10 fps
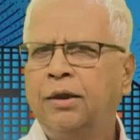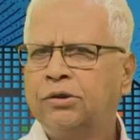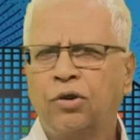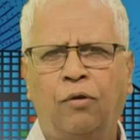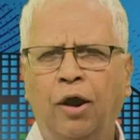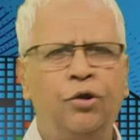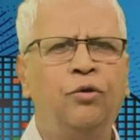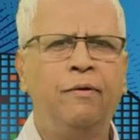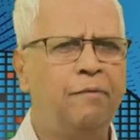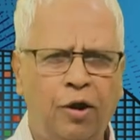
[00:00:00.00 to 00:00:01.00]
So, what
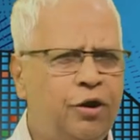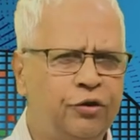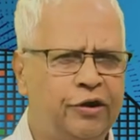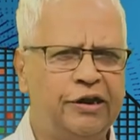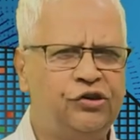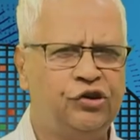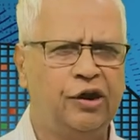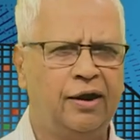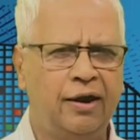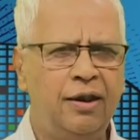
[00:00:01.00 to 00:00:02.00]
do we want to teach
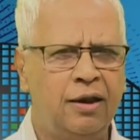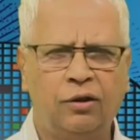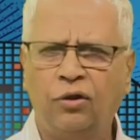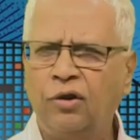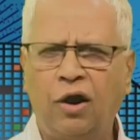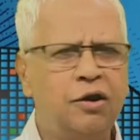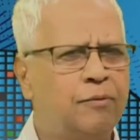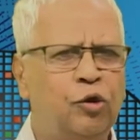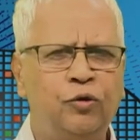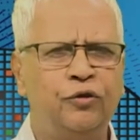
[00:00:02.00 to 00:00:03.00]
children? No, not
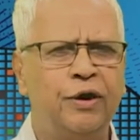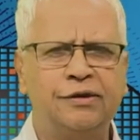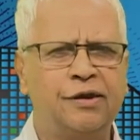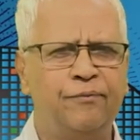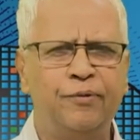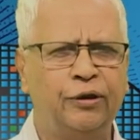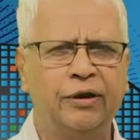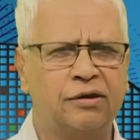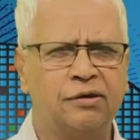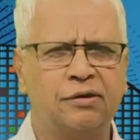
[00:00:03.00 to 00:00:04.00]
about today's
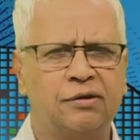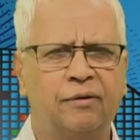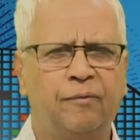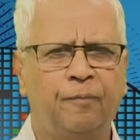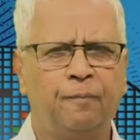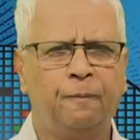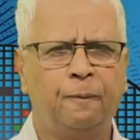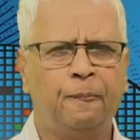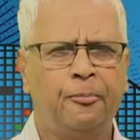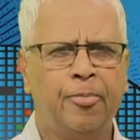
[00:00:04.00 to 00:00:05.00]
computers.
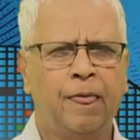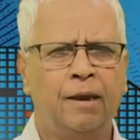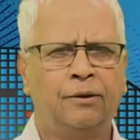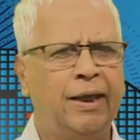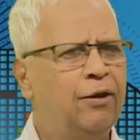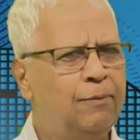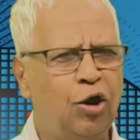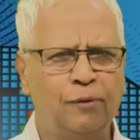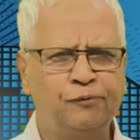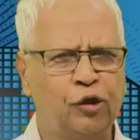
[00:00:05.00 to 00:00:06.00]
They will be
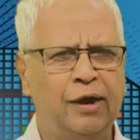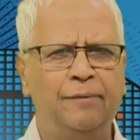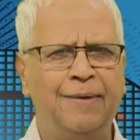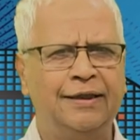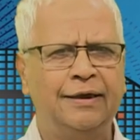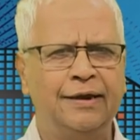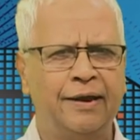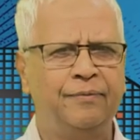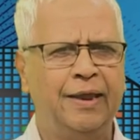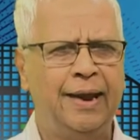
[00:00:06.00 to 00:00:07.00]
obsolete by the
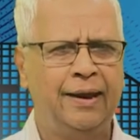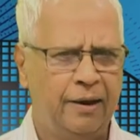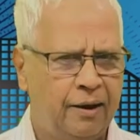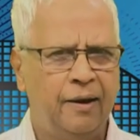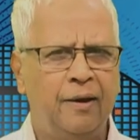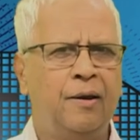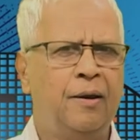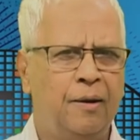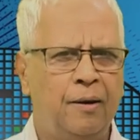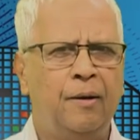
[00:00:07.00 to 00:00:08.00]
time they
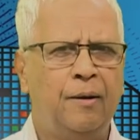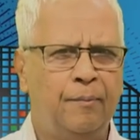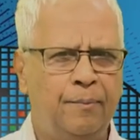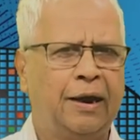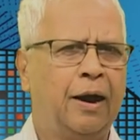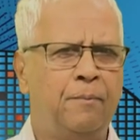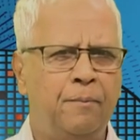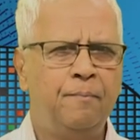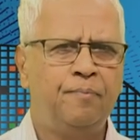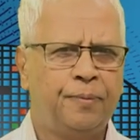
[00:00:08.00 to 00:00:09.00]

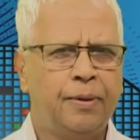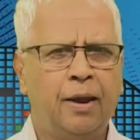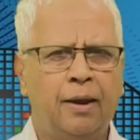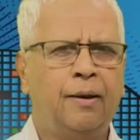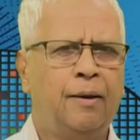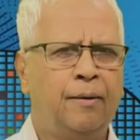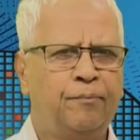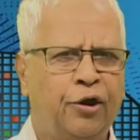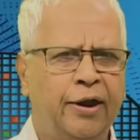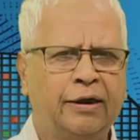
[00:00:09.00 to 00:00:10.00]
become
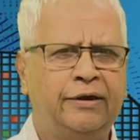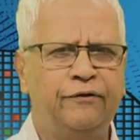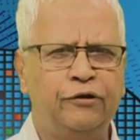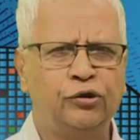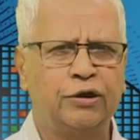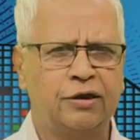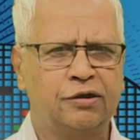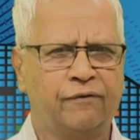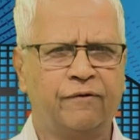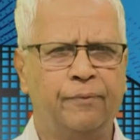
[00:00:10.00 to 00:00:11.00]
productive
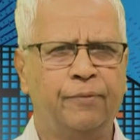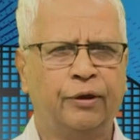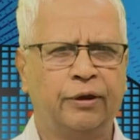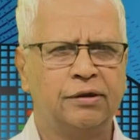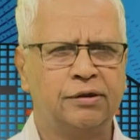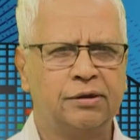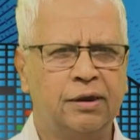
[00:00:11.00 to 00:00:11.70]
users of computers.